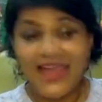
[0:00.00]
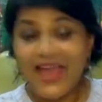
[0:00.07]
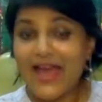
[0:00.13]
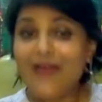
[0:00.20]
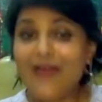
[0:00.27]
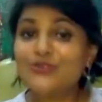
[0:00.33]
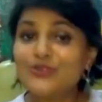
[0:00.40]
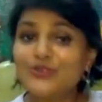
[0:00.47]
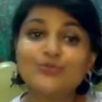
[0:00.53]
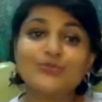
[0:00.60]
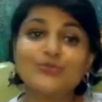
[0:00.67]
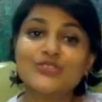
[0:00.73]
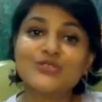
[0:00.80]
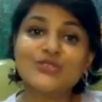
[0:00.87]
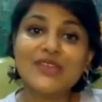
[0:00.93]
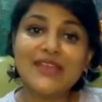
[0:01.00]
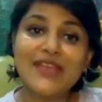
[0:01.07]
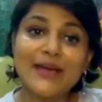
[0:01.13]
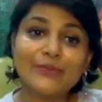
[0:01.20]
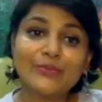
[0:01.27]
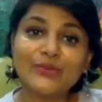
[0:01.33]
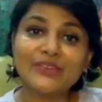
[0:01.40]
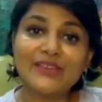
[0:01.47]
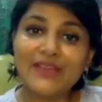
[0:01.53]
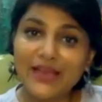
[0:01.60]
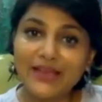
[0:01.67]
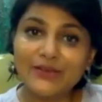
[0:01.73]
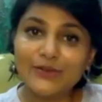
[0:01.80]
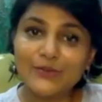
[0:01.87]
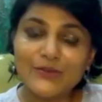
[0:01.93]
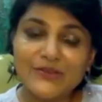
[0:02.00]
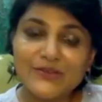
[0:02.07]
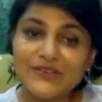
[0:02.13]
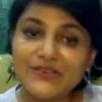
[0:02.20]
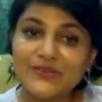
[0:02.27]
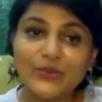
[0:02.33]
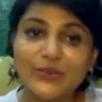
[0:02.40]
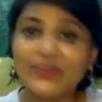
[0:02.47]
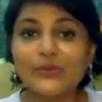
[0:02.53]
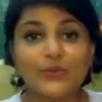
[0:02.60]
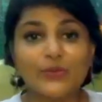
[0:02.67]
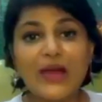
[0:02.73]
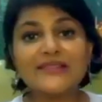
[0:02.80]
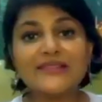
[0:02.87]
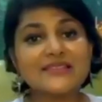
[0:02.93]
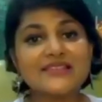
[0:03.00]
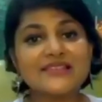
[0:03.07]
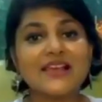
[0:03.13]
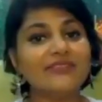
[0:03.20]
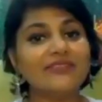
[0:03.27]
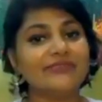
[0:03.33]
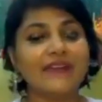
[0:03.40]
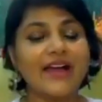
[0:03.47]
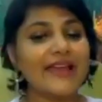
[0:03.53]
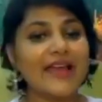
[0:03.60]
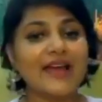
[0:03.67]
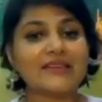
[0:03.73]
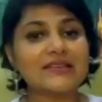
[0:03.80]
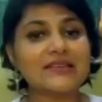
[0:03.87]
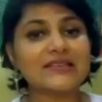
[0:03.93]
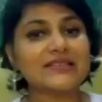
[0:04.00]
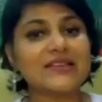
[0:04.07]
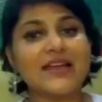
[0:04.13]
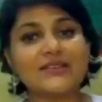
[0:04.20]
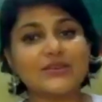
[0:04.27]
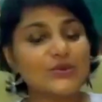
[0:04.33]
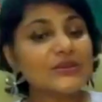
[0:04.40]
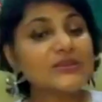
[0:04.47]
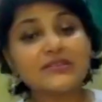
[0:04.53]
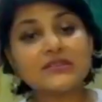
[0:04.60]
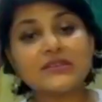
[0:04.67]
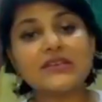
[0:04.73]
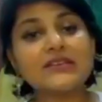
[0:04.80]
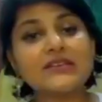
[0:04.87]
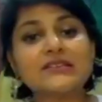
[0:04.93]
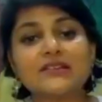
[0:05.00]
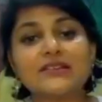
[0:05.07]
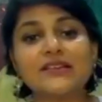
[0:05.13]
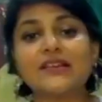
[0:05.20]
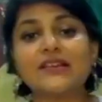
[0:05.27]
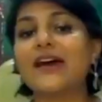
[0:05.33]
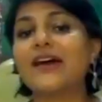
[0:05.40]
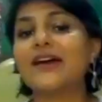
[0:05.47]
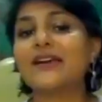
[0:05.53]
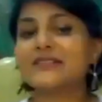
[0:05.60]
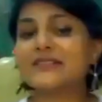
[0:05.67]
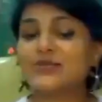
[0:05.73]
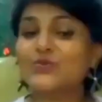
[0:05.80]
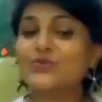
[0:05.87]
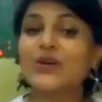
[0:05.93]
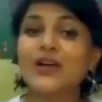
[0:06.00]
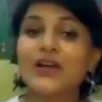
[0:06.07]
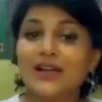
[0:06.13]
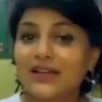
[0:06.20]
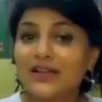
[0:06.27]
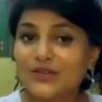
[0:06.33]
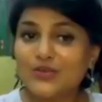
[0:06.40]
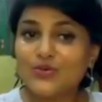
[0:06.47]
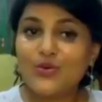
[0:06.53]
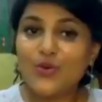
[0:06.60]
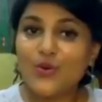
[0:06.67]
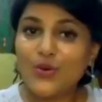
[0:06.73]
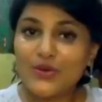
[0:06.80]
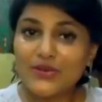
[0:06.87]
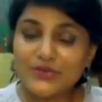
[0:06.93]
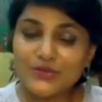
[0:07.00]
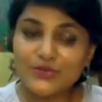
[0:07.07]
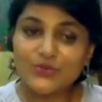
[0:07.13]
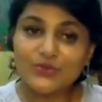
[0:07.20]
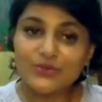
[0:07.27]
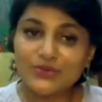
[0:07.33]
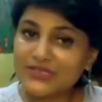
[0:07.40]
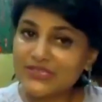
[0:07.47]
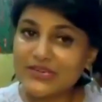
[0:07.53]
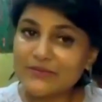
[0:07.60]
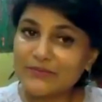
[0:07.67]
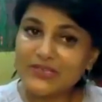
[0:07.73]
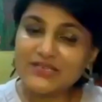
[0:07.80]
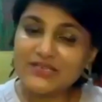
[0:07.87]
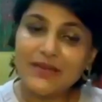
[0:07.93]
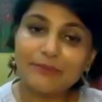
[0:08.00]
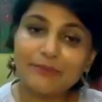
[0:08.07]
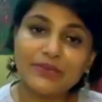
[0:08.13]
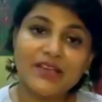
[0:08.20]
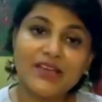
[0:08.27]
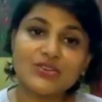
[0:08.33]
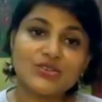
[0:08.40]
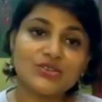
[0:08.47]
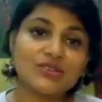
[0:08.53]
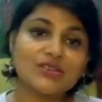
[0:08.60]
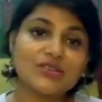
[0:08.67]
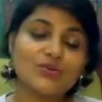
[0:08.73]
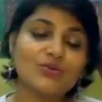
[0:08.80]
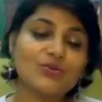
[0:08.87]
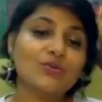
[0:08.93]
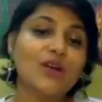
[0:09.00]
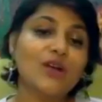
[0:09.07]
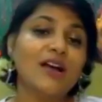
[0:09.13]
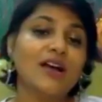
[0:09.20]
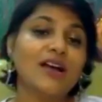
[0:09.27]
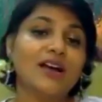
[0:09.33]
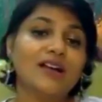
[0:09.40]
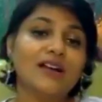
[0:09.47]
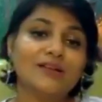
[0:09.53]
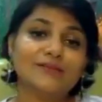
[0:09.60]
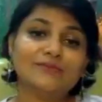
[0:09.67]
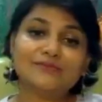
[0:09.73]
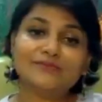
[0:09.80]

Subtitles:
How do you bridge the gap with the other person? With oneself, I understand, you internalize, you go into deep contemplation, you uh,